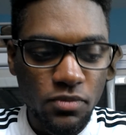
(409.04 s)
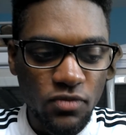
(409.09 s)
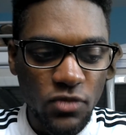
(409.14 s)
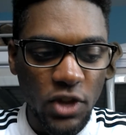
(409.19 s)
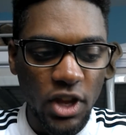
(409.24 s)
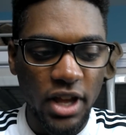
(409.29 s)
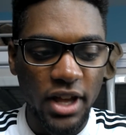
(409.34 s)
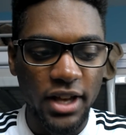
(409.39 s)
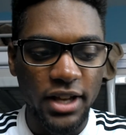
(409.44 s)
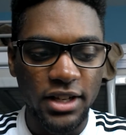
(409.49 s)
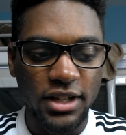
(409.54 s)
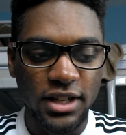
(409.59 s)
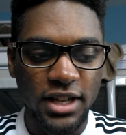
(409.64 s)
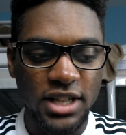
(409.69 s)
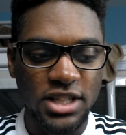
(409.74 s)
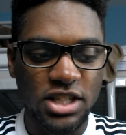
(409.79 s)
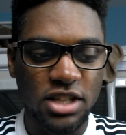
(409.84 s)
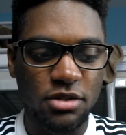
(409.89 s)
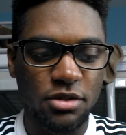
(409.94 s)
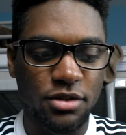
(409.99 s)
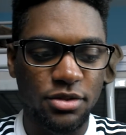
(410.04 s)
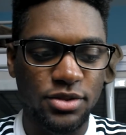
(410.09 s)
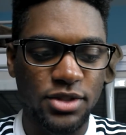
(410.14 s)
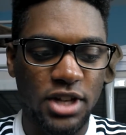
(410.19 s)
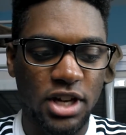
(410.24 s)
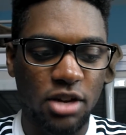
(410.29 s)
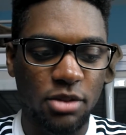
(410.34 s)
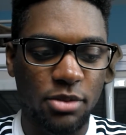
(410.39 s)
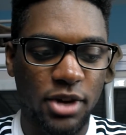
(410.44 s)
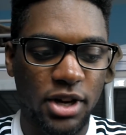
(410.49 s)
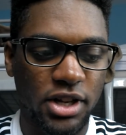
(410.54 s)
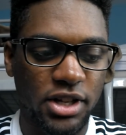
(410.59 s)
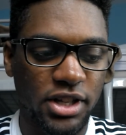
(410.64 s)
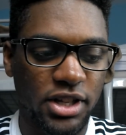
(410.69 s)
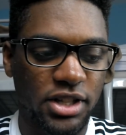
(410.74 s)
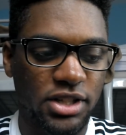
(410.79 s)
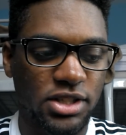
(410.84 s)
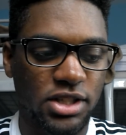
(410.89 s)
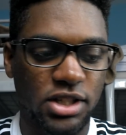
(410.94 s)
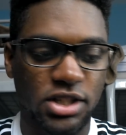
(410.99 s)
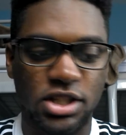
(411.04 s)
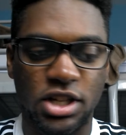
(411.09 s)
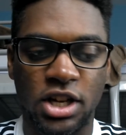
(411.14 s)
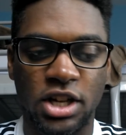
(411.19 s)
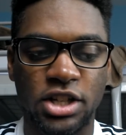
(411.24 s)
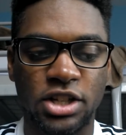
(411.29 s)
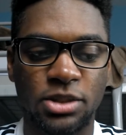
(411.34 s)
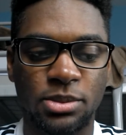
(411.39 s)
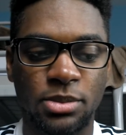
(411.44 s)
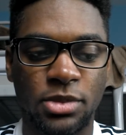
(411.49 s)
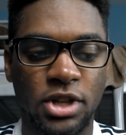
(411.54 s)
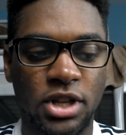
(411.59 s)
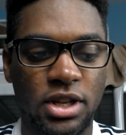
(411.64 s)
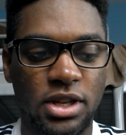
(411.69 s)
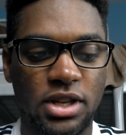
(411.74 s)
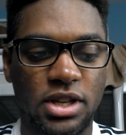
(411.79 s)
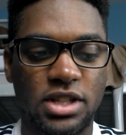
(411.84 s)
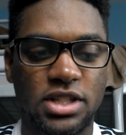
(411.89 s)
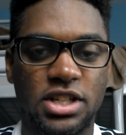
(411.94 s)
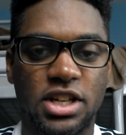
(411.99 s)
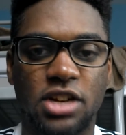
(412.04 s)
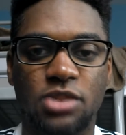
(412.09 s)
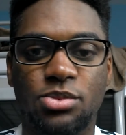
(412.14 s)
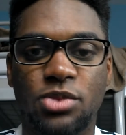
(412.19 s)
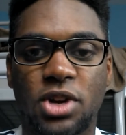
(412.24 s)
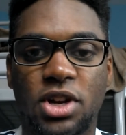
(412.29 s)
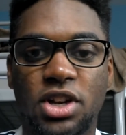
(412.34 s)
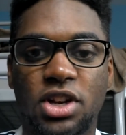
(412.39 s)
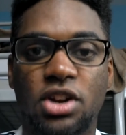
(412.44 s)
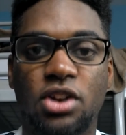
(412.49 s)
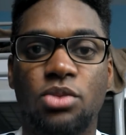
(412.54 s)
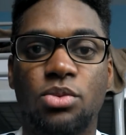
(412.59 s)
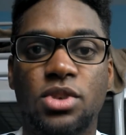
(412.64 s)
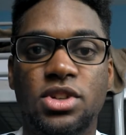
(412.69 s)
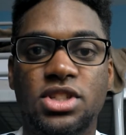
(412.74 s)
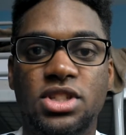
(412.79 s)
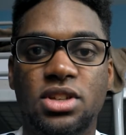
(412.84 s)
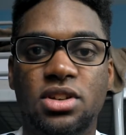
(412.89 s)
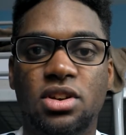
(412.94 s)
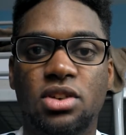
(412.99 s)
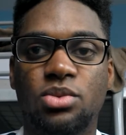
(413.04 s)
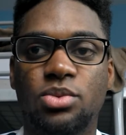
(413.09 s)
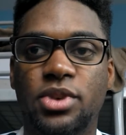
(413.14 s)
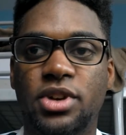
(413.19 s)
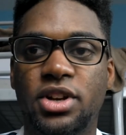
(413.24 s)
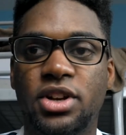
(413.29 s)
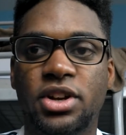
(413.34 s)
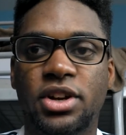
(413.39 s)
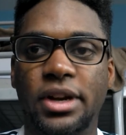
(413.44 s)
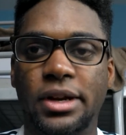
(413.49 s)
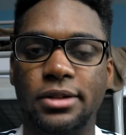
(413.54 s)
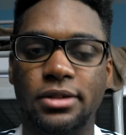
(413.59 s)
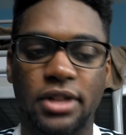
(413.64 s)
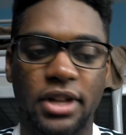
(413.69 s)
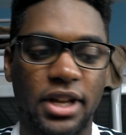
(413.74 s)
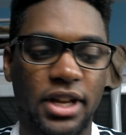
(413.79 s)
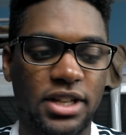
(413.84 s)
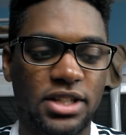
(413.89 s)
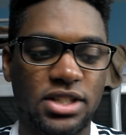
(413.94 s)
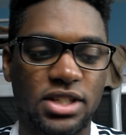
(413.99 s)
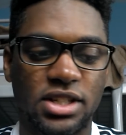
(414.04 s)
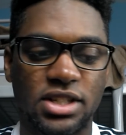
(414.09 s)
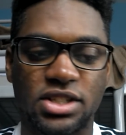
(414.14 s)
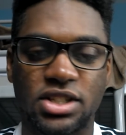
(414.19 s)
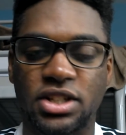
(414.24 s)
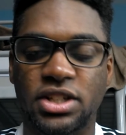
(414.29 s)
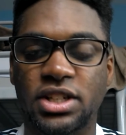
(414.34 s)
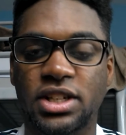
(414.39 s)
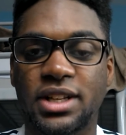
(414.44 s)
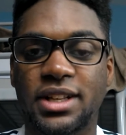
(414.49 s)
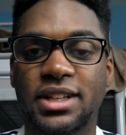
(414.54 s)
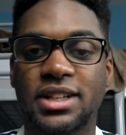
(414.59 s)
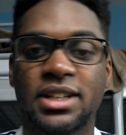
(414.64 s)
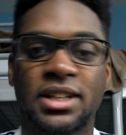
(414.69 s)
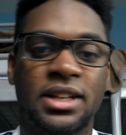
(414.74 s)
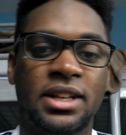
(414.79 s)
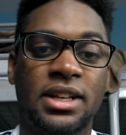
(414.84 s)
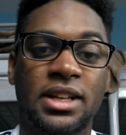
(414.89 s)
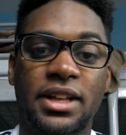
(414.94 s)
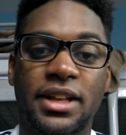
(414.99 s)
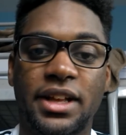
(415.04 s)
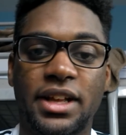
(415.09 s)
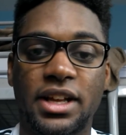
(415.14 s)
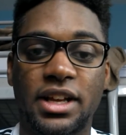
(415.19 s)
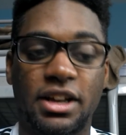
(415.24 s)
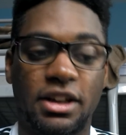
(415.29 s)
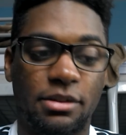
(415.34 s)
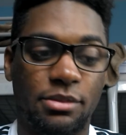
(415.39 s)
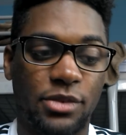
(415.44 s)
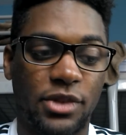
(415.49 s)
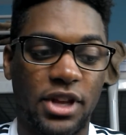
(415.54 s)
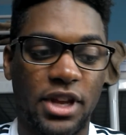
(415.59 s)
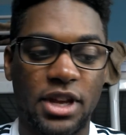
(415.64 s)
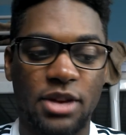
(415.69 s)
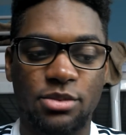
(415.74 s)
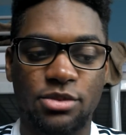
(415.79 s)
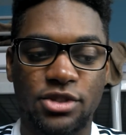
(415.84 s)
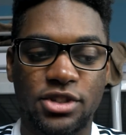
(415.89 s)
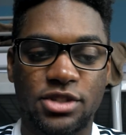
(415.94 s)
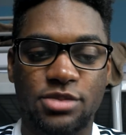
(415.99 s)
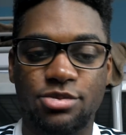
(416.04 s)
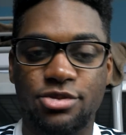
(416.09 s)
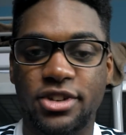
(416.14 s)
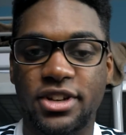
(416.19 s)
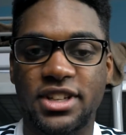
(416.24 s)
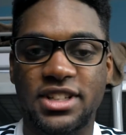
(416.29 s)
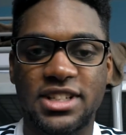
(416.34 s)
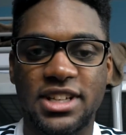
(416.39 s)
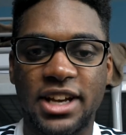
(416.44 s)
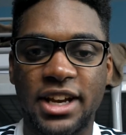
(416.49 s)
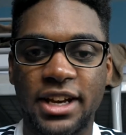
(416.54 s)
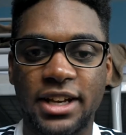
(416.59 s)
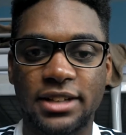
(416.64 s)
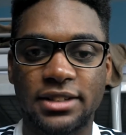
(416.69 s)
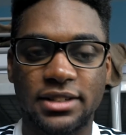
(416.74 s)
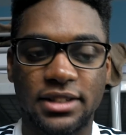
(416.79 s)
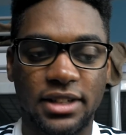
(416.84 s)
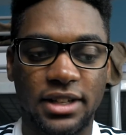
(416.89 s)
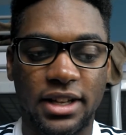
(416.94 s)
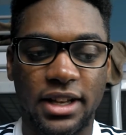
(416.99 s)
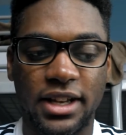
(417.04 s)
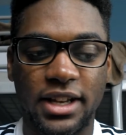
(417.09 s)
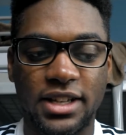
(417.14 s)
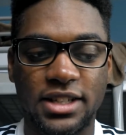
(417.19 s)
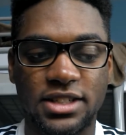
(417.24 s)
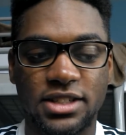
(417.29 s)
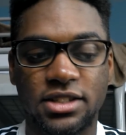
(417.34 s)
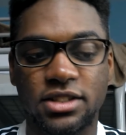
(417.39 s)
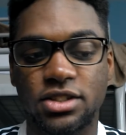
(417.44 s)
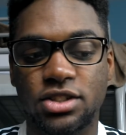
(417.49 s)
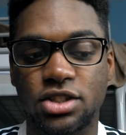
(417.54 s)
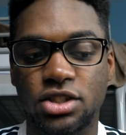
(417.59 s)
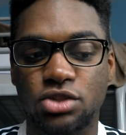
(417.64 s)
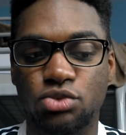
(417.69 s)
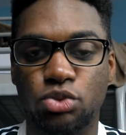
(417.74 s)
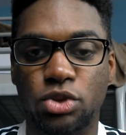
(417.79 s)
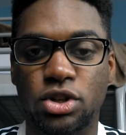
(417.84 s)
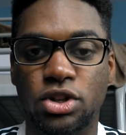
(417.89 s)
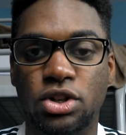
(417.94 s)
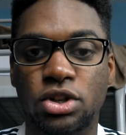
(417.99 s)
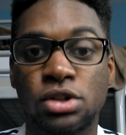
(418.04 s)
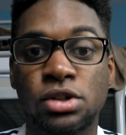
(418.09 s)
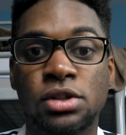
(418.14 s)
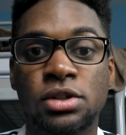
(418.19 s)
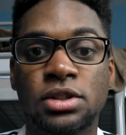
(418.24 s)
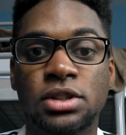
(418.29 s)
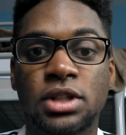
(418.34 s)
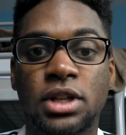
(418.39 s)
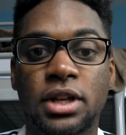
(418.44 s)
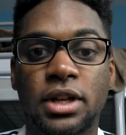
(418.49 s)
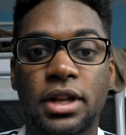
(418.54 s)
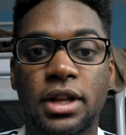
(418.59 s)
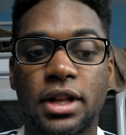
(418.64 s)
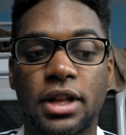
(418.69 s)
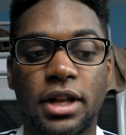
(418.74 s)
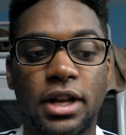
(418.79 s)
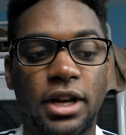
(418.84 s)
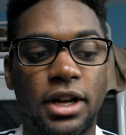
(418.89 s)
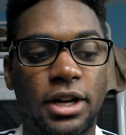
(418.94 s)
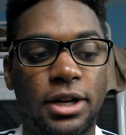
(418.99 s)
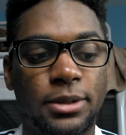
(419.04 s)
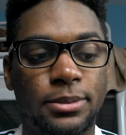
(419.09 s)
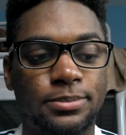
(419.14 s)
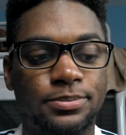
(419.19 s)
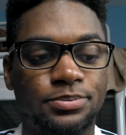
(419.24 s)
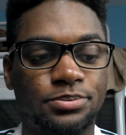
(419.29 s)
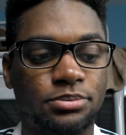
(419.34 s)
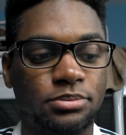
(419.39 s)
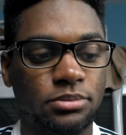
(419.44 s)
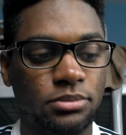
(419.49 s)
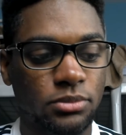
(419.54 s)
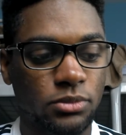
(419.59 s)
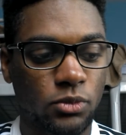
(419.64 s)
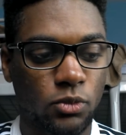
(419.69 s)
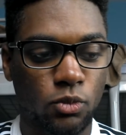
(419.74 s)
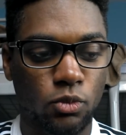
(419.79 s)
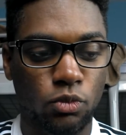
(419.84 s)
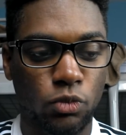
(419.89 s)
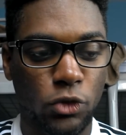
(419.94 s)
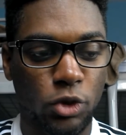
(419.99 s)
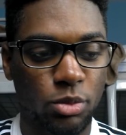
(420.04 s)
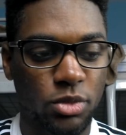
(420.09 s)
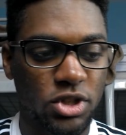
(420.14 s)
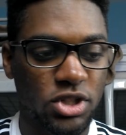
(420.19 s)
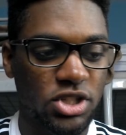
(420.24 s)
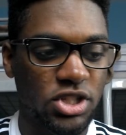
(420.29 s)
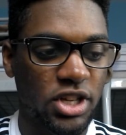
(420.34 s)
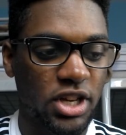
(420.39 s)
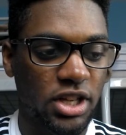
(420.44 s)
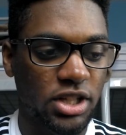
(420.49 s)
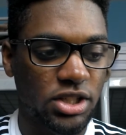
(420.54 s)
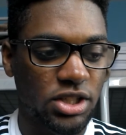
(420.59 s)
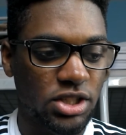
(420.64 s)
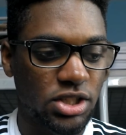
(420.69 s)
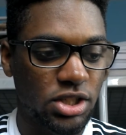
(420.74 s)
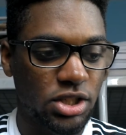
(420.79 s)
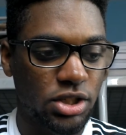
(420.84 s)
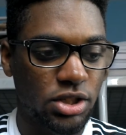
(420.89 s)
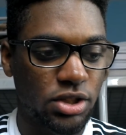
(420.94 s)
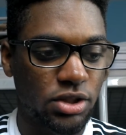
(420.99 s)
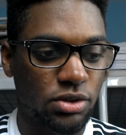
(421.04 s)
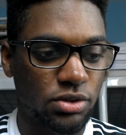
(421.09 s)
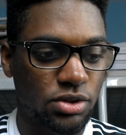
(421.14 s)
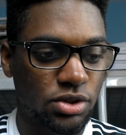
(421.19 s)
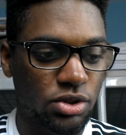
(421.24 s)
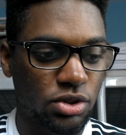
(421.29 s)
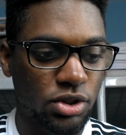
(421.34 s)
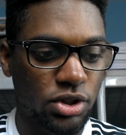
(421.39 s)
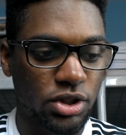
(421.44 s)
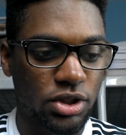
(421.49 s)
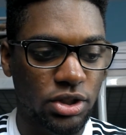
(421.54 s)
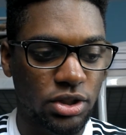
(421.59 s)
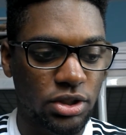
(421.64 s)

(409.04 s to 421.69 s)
And the last game I'm going to talk about is Tottenham. Tottenham got a 1-0 winner against the Sunderland. The game was pretty tight, I guess. It's just one goal. Let me just check to see who scored.